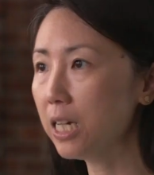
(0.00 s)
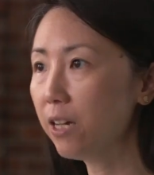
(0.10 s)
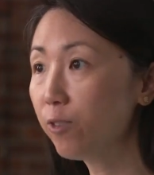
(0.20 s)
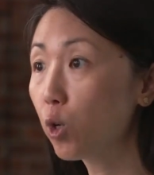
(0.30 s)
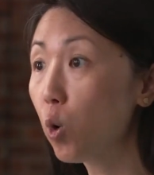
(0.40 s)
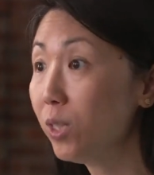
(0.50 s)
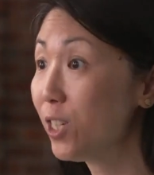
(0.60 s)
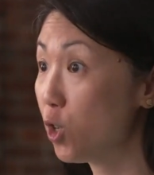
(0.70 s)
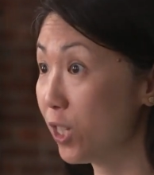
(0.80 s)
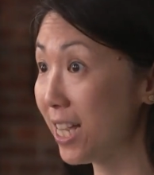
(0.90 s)
If the goal
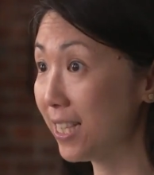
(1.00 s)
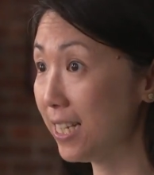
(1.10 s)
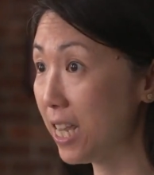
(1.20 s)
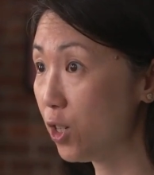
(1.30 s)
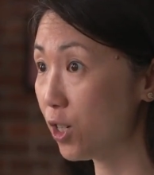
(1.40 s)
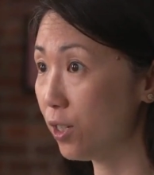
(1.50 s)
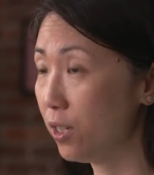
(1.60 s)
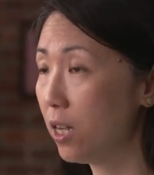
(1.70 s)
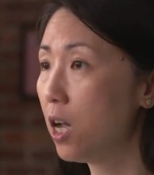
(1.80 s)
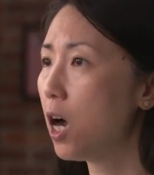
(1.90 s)
is your destination,
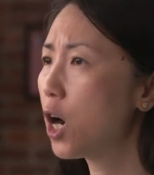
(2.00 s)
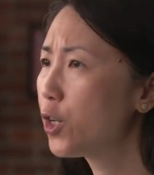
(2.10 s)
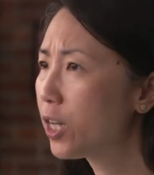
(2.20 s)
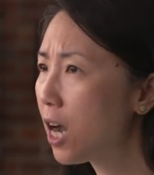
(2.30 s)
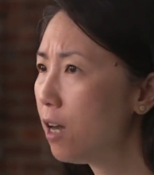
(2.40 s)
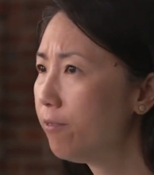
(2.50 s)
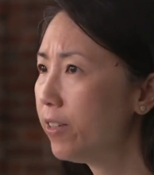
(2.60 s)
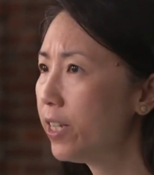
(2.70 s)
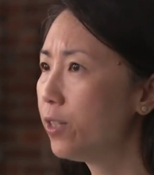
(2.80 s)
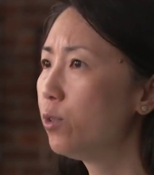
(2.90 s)
are you
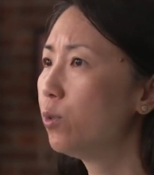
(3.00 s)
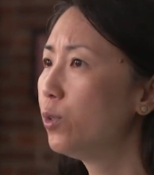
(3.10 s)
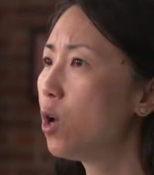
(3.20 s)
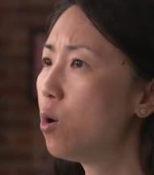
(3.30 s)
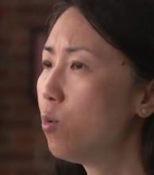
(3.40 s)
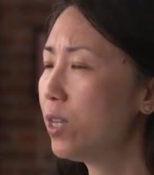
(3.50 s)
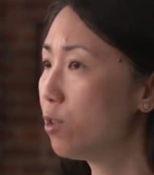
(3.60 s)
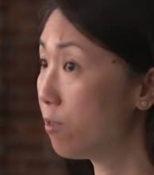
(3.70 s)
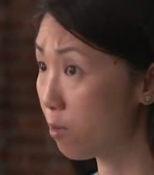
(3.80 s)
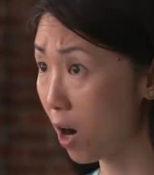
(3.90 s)
confident you'll know when
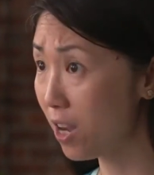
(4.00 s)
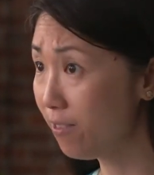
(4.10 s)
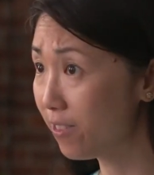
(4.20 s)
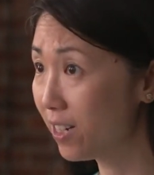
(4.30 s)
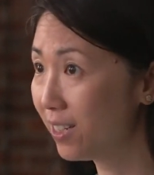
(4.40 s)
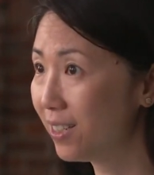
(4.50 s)
you've arrived?